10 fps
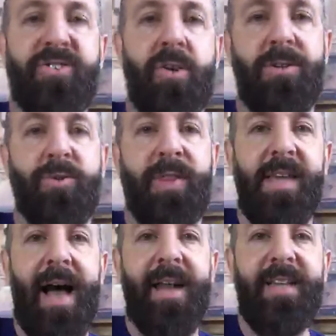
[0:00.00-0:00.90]
starts with
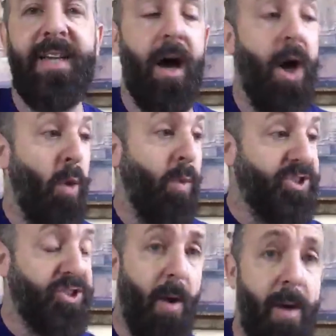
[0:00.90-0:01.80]
the idea. We
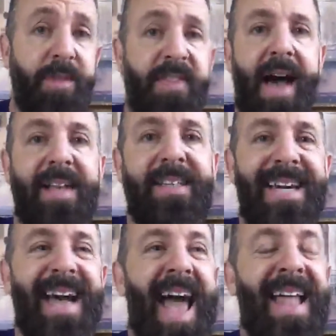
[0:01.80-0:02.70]
start with the
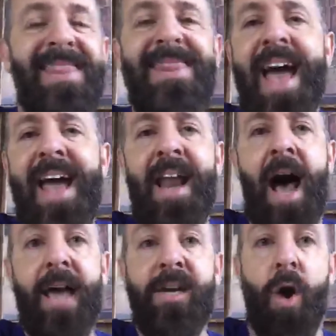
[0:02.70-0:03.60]
idea and then
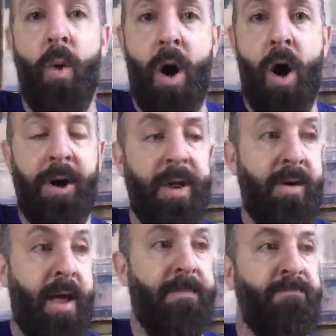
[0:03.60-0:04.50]
I go on
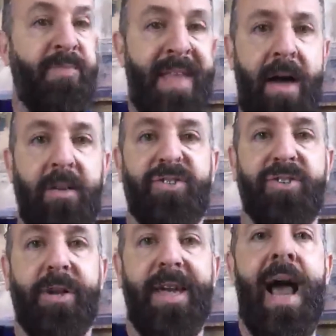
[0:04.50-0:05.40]
and now let's
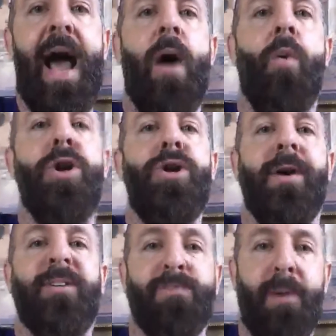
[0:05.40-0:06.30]
look at how are
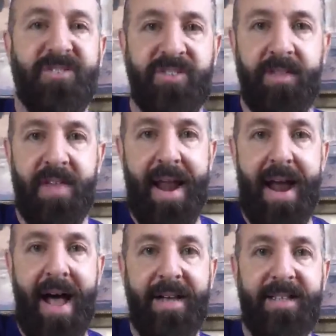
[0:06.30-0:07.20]
you expressing
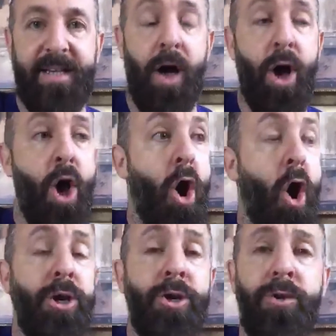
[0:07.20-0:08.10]
that idea?
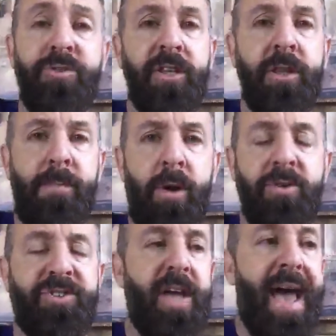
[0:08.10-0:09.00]
Are you using the
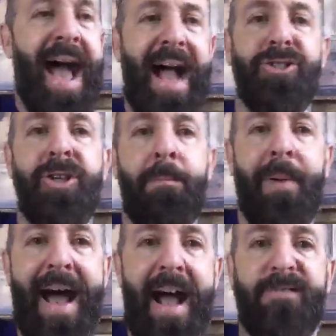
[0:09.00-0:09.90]
most
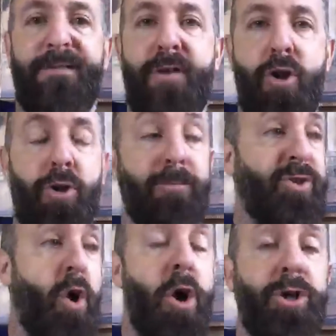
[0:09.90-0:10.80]
action-packed
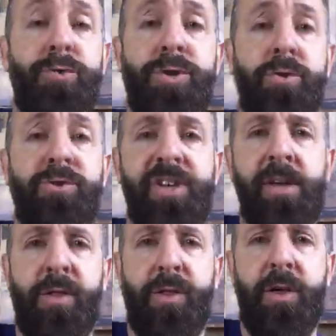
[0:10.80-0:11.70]
verbs? Are you
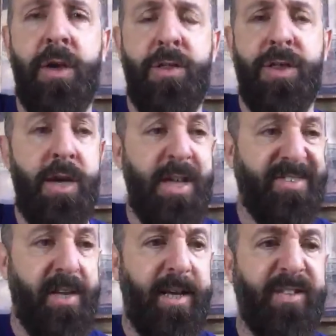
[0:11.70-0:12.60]
using
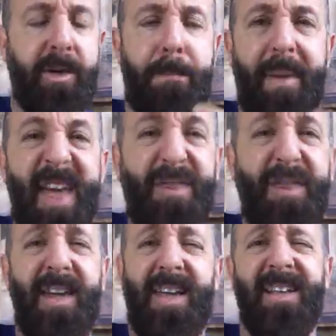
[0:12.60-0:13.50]
is it
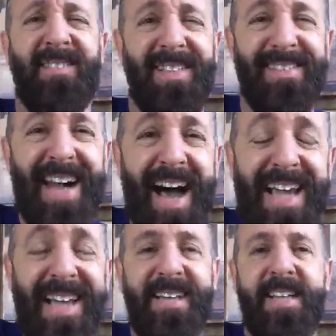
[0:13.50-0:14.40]
pithy? Is it
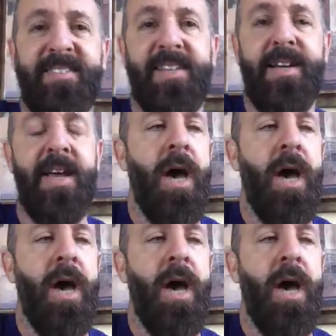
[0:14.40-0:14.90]
tight? Is it